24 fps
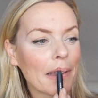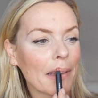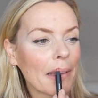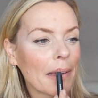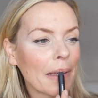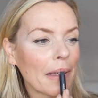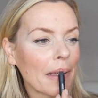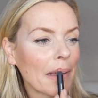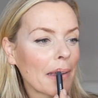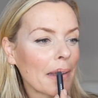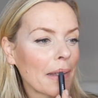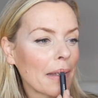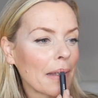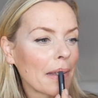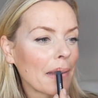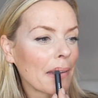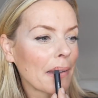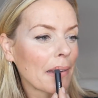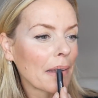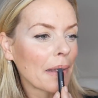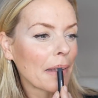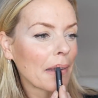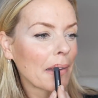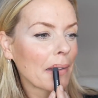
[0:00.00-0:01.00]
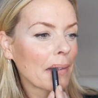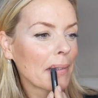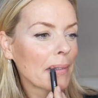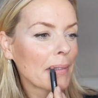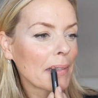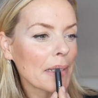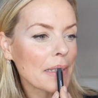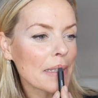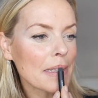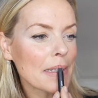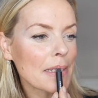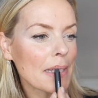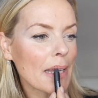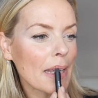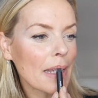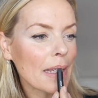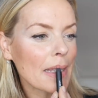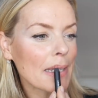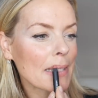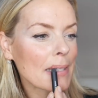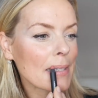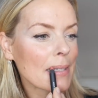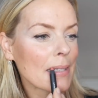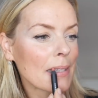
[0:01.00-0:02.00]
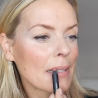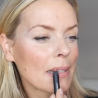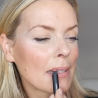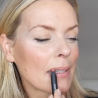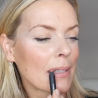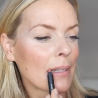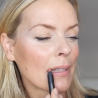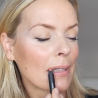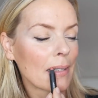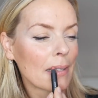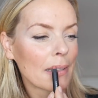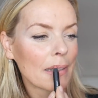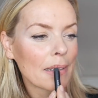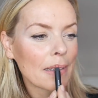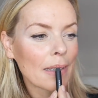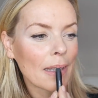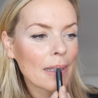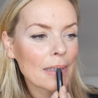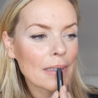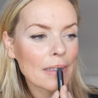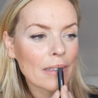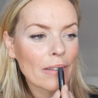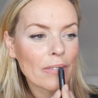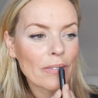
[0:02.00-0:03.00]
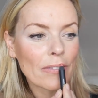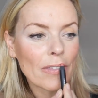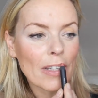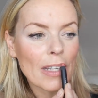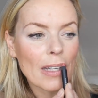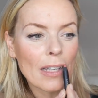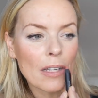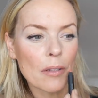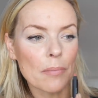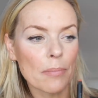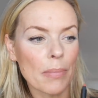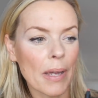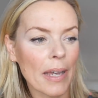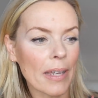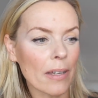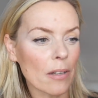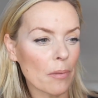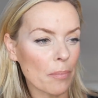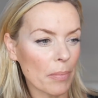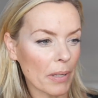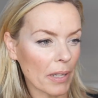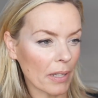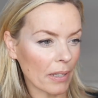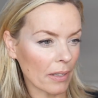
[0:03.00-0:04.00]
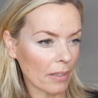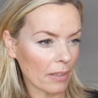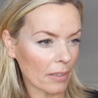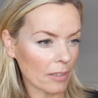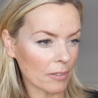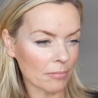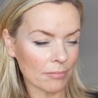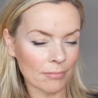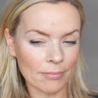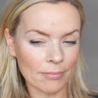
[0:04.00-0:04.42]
And it just takes that sort of pale pink